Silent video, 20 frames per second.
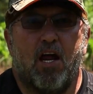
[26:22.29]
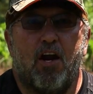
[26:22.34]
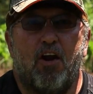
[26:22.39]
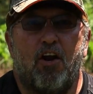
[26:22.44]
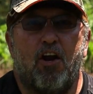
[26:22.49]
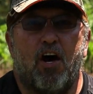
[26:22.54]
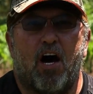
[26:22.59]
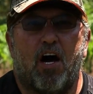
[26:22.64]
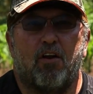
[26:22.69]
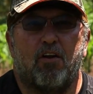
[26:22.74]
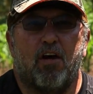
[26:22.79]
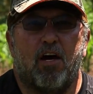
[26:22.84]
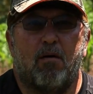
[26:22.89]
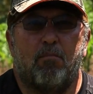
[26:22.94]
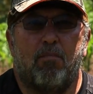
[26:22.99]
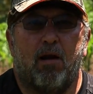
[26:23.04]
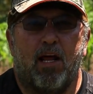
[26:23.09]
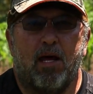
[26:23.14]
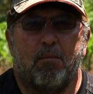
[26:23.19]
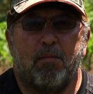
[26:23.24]
Not a
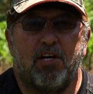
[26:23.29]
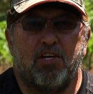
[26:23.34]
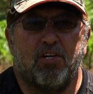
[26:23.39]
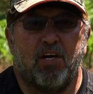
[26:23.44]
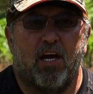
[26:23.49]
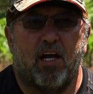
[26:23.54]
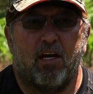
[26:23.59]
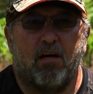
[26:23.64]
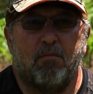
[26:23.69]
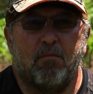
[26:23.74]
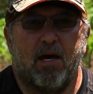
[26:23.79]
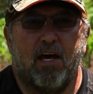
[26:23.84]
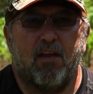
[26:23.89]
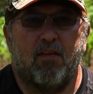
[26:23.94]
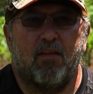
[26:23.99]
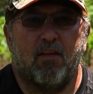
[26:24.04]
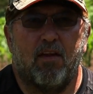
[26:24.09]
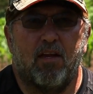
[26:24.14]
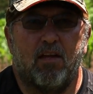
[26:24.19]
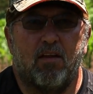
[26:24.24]
blemish in them,
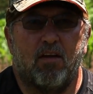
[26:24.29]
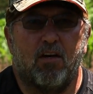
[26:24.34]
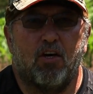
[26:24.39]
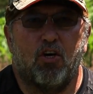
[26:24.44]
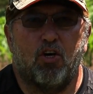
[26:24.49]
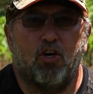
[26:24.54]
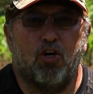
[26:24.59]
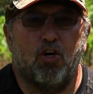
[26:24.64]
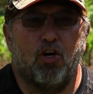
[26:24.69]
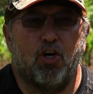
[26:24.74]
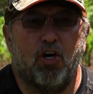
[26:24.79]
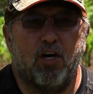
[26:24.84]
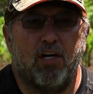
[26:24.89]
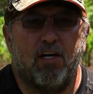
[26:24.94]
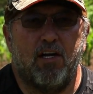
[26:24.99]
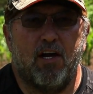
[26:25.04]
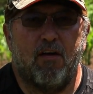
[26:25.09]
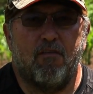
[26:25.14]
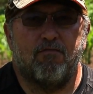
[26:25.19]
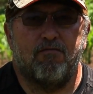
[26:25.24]
and
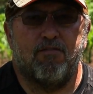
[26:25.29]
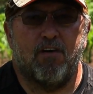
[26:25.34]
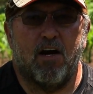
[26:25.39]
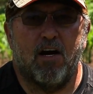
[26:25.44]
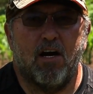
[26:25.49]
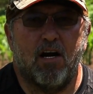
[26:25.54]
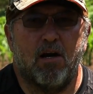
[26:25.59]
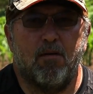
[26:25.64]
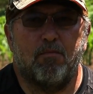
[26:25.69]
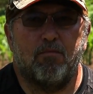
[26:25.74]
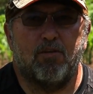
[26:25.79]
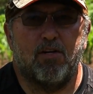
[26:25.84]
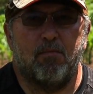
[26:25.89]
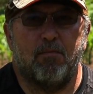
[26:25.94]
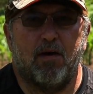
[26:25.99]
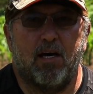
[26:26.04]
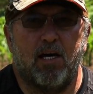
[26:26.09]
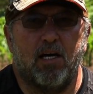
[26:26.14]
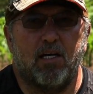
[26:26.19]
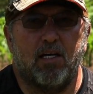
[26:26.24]
good firm
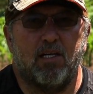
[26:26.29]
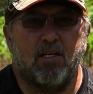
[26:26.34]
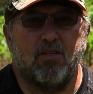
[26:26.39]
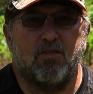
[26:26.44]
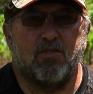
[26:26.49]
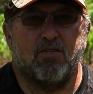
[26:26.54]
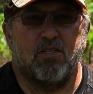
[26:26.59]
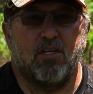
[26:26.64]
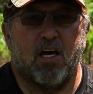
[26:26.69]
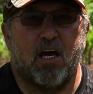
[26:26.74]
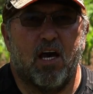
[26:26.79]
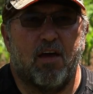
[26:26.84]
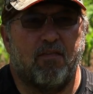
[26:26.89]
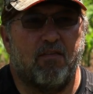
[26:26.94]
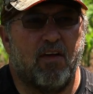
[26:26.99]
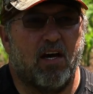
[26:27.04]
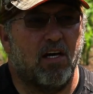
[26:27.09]
tomatoes, and